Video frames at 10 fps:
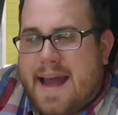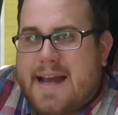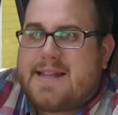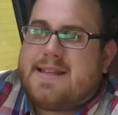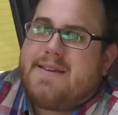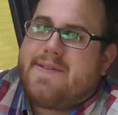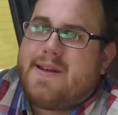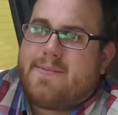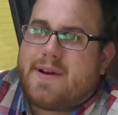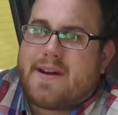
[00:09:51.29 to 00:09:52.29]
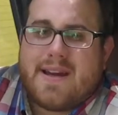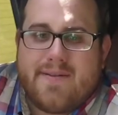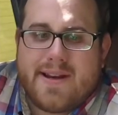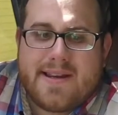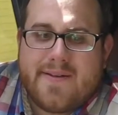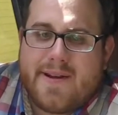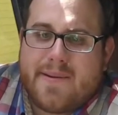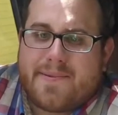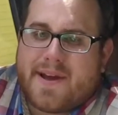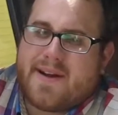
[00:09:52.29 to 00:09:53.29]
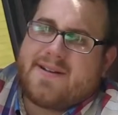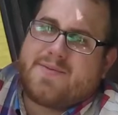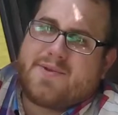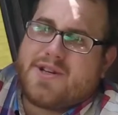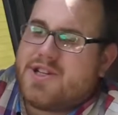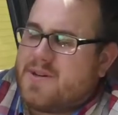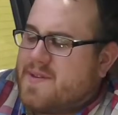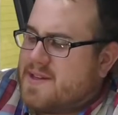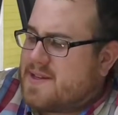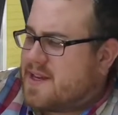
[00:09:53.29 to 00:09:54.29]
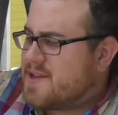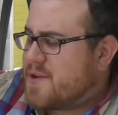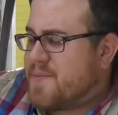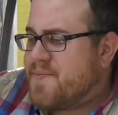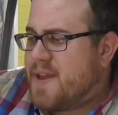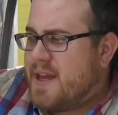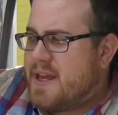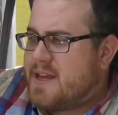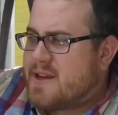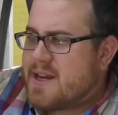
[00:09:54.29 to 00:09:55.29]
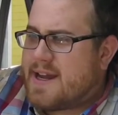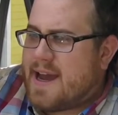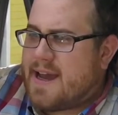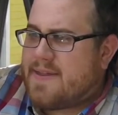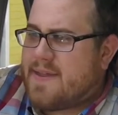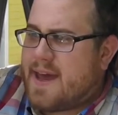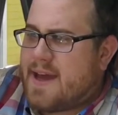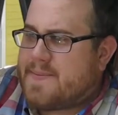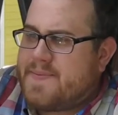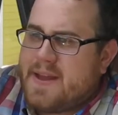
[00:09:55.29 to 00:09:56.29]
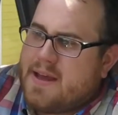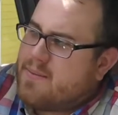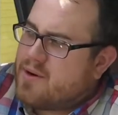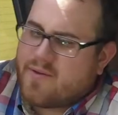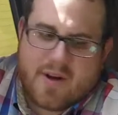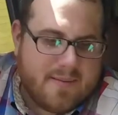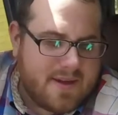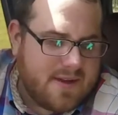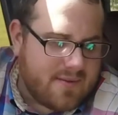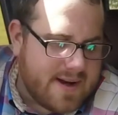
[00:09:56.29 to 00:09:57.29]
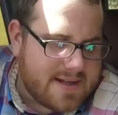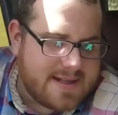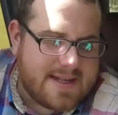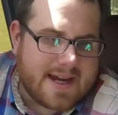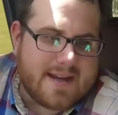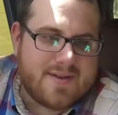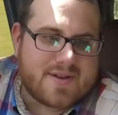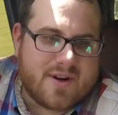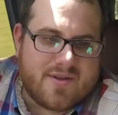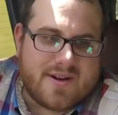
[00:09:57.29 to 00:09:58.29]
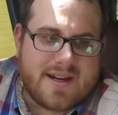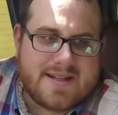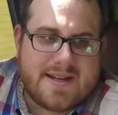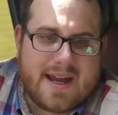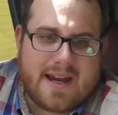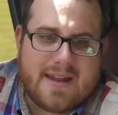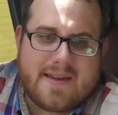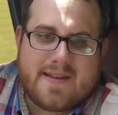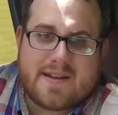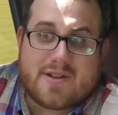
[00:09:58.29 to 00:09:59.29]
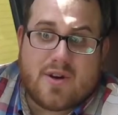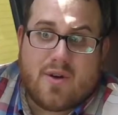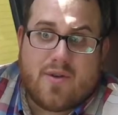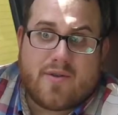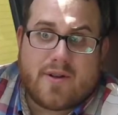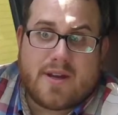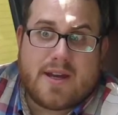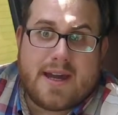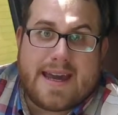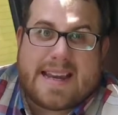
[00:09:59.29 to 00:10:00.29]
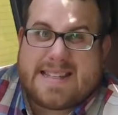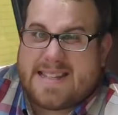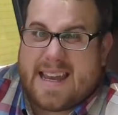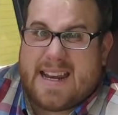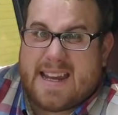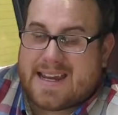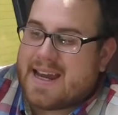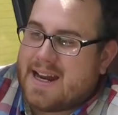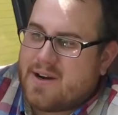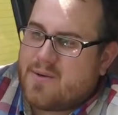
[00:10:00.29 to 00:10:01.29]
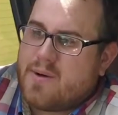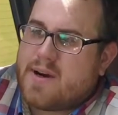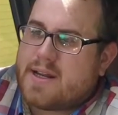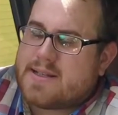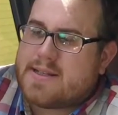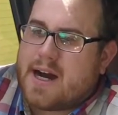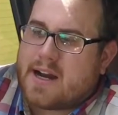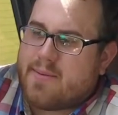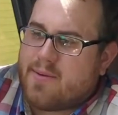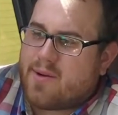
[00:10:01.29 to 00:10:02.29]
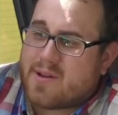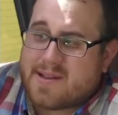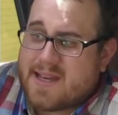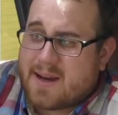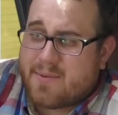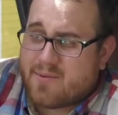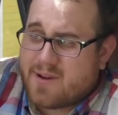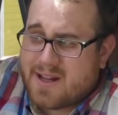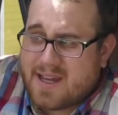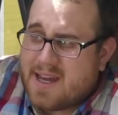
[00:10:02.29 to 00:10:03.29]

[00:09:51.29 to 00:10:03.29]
add the DVD player. Even a DVD player is pretty cheap these days, so you can add that. But overall, I mean, the rest of the tech in this car, there isn't anything that's overly exciting. And I know we wanted to talk about more of the tech, but really,